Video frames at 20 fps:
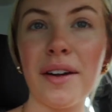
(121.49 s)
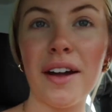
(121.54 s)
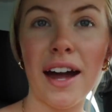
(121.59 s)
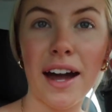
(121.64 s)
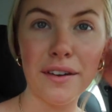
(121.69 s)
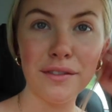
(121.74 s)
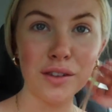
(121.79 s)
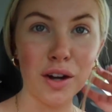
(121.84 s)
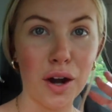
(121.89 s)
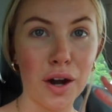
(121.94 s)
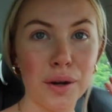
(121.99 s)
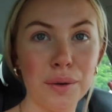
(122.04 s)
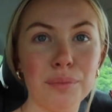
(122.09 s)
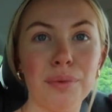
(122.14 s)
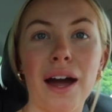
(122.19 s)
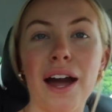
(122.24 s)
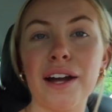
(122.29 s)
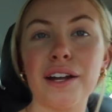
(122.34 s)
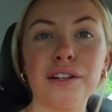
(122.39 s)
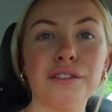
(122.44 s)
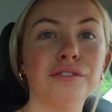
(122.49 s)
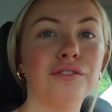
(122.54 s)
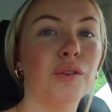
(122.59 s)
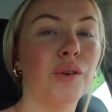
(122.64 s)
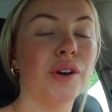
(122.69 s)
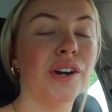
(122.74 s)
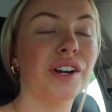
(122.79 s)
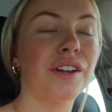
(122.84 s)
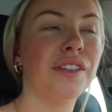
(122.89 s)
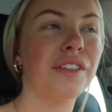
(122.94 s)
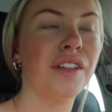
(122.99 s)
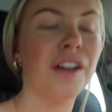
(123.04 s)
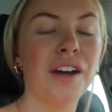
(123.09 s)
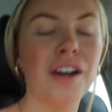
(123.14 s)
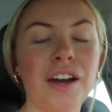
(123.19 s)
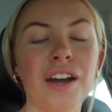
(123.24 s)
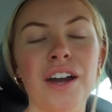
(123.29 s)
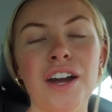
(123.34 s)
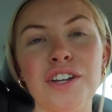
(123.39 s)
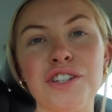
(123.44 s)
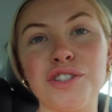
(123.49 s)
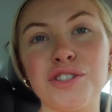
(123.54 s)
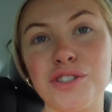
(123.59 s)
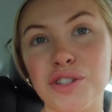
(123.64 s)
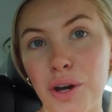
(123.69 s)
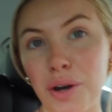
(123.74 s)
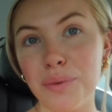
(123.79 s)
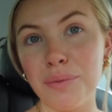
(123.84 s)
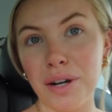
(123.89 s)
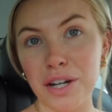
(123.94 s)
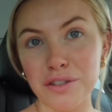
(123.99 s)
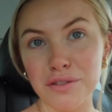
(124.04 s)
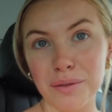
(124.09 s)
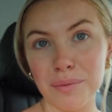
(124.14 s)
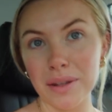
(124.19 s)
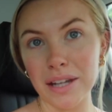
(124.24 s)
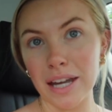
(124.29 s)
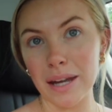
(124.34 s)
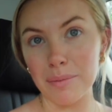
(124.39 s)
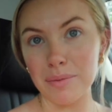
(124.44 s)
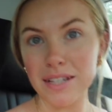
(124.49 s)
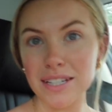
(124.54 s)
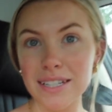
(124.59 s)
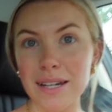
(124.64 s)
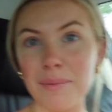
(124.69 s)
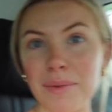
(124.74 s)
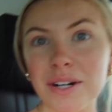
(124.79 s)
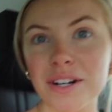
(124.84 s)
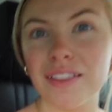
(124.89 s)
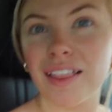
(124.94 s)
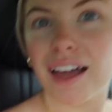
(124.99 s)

I've gone back and forth so much from the Cape this summer